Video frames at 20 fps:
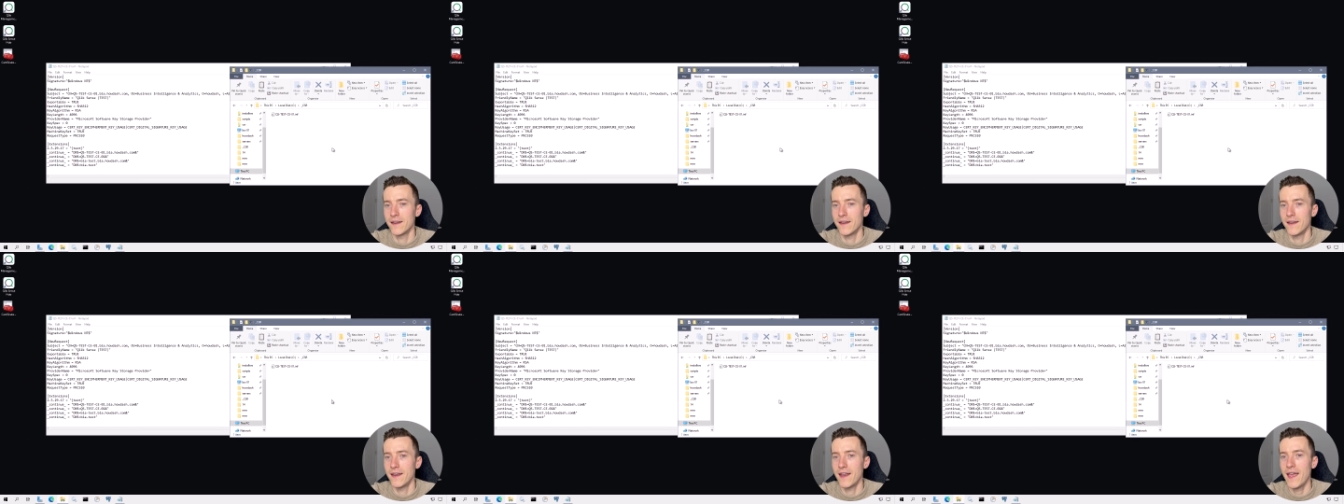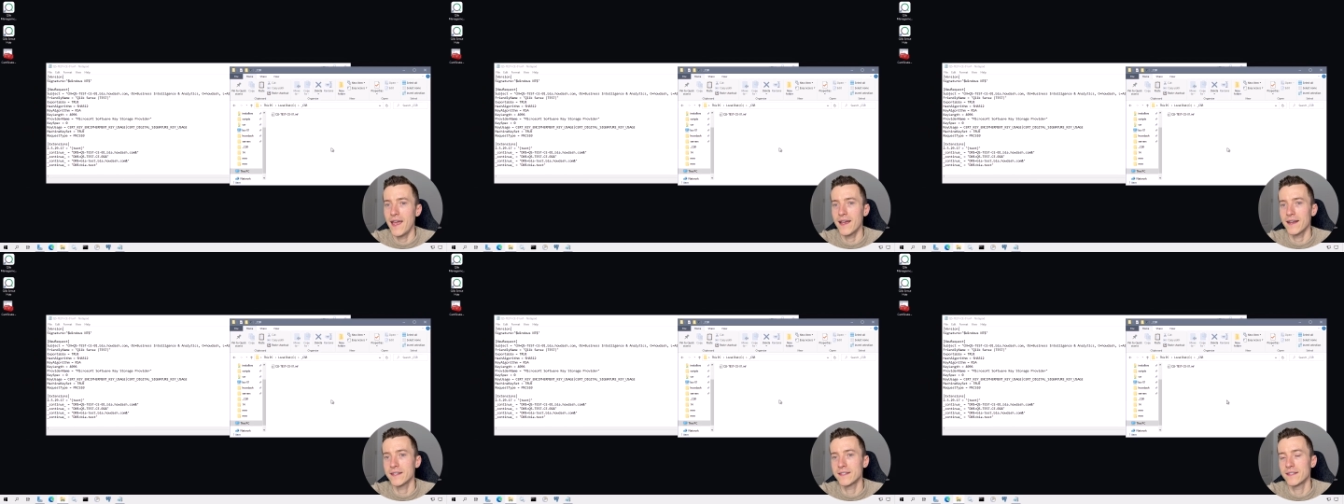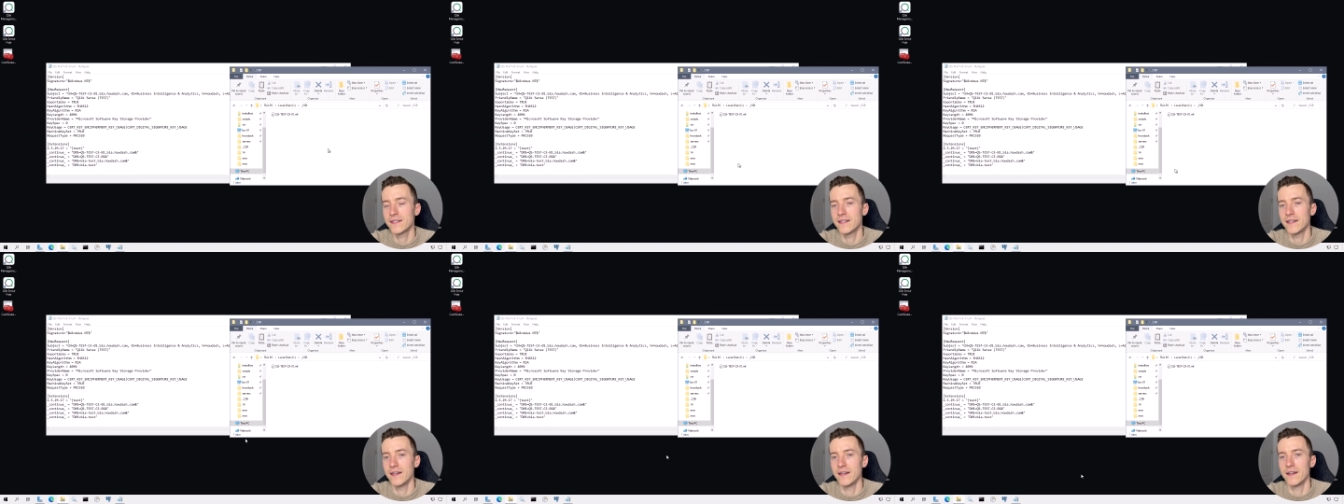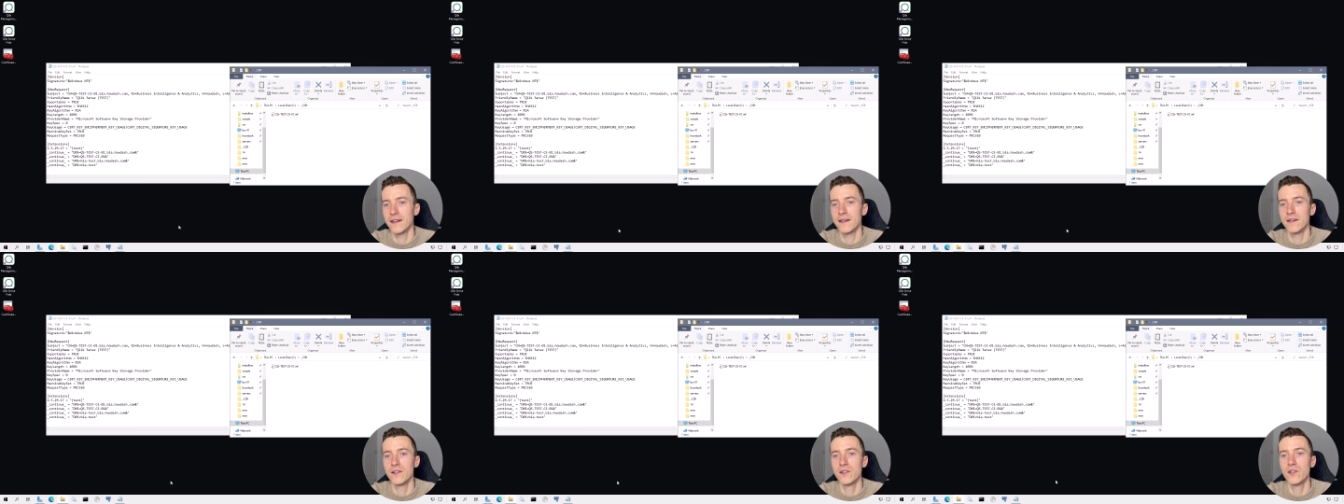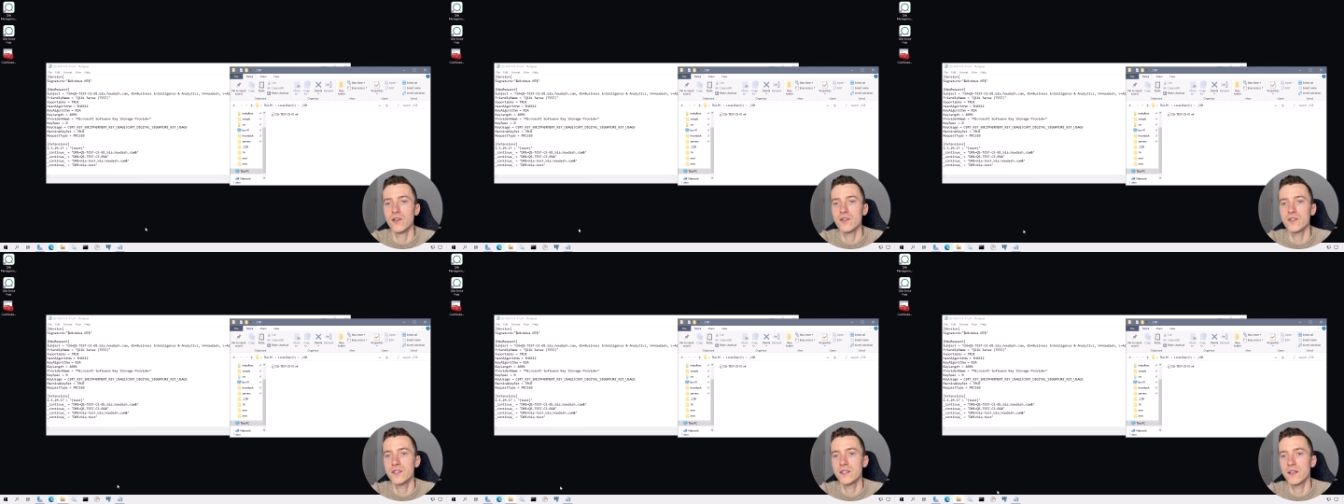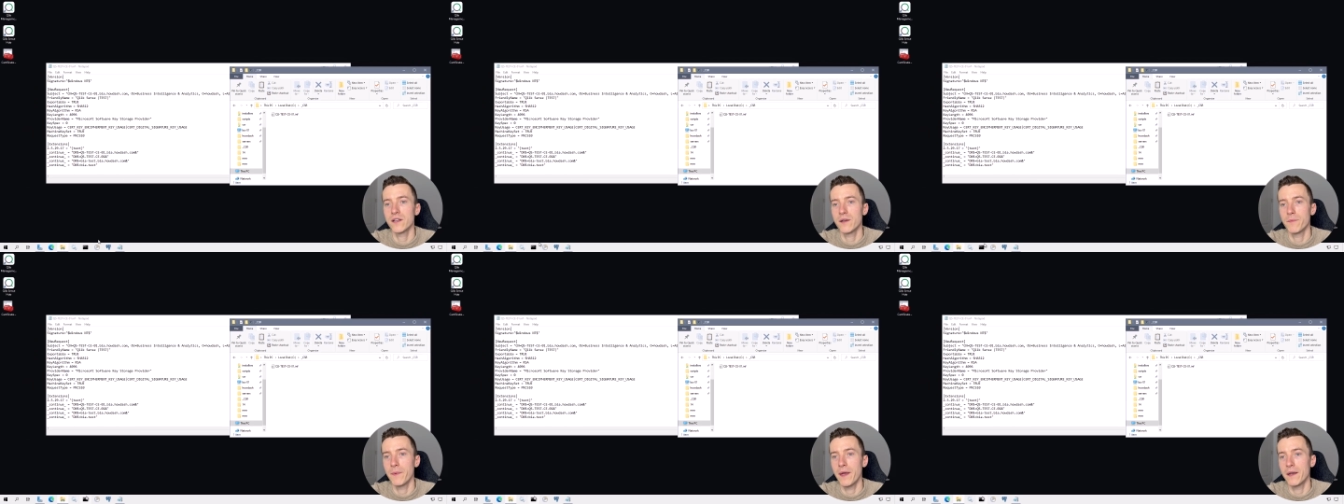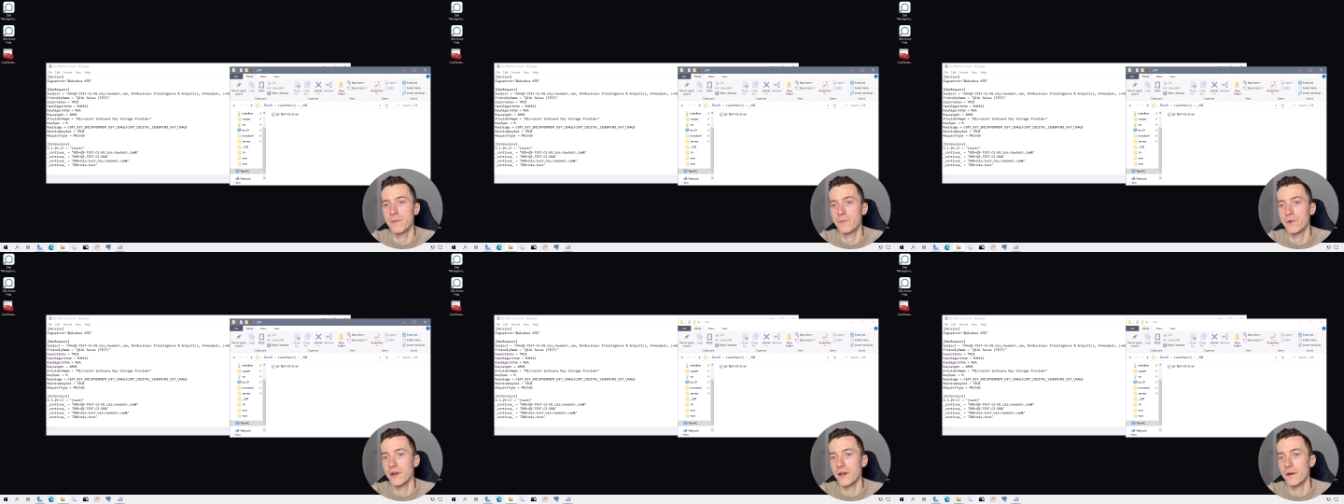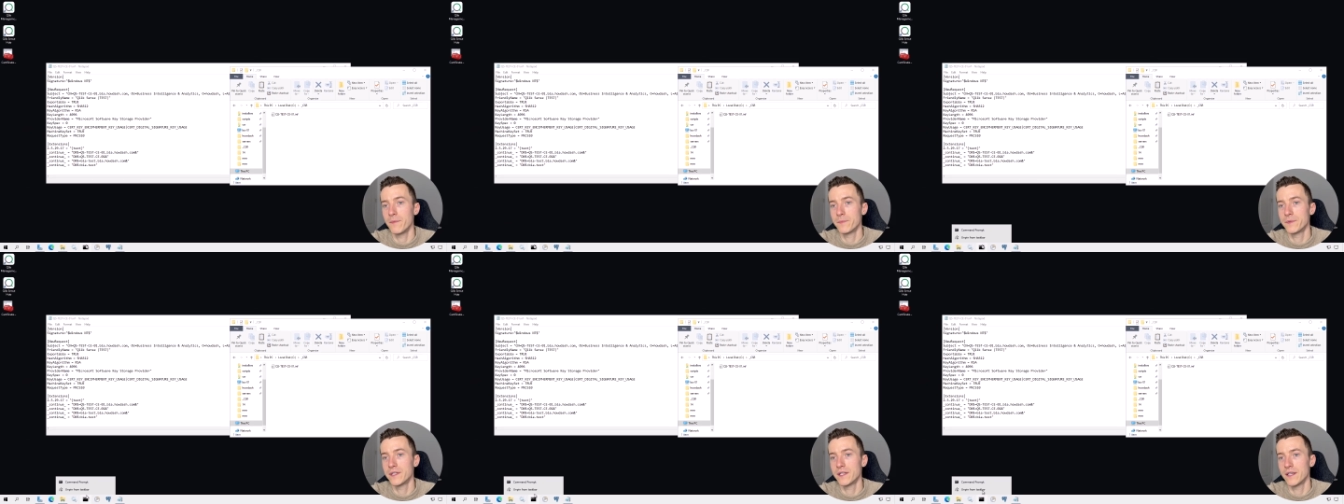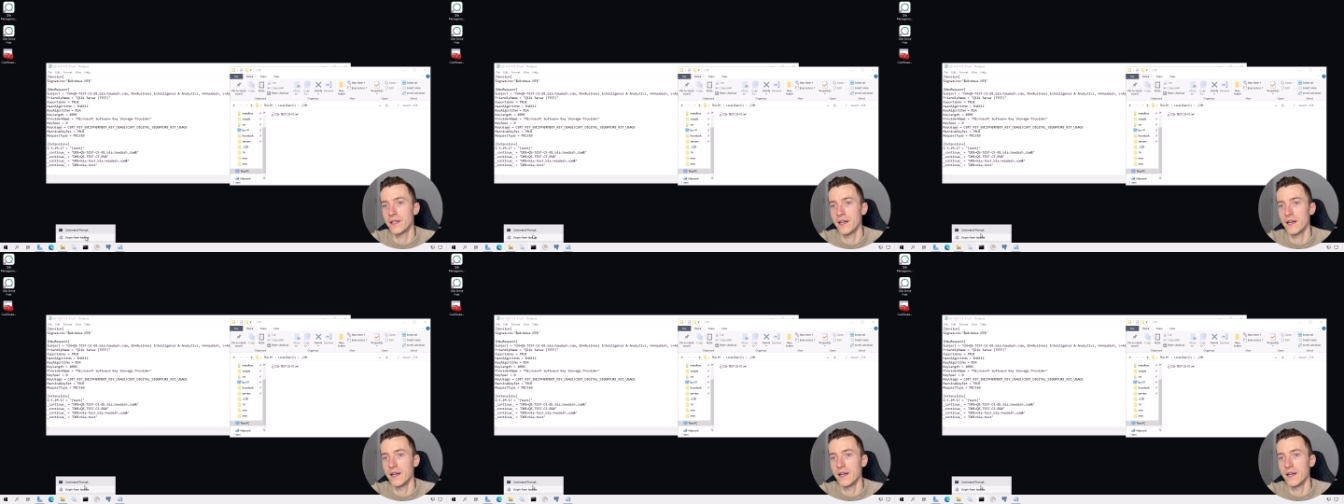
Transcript: Next, launch the command prompt